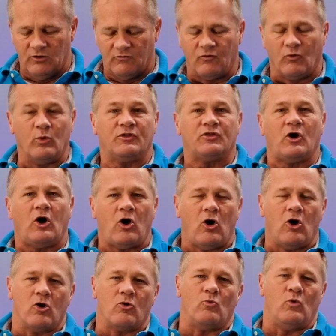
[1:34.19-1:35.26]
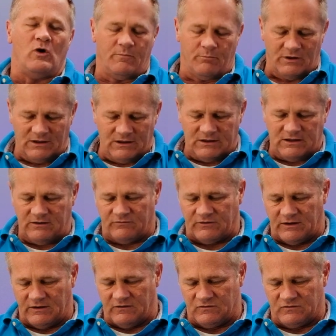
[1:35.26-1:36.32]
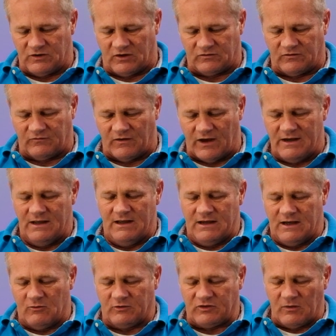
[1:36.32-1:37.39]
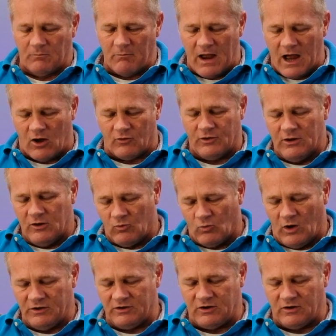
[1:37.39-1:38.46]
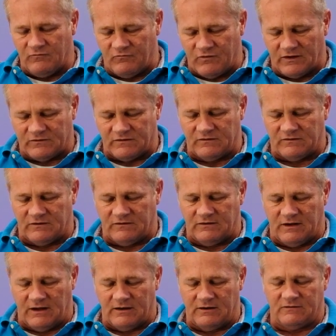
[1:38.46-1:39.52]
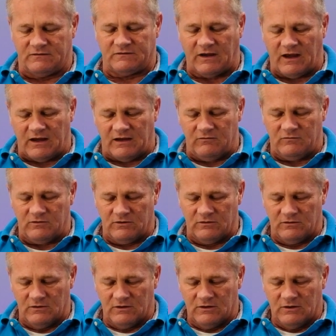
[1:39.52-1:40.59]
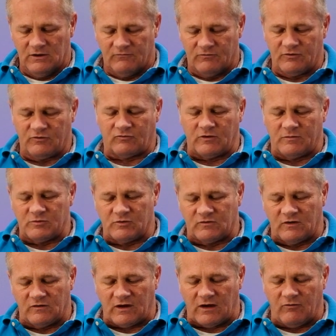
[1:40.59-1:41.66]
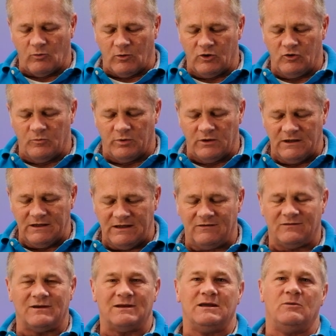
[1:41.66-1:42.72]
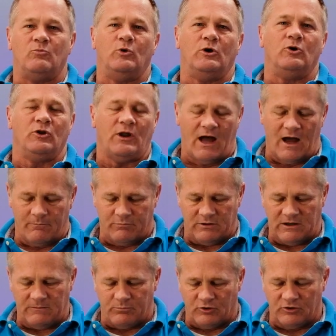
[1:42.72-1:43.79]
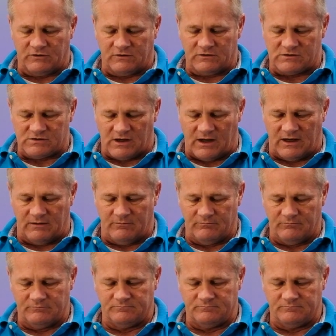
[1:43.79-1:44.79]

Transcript: For with the heart one believes and is justified, and with the mouth one confesses and, and is saved. For the scripture says, Everyone who believes in him will not be put to shame.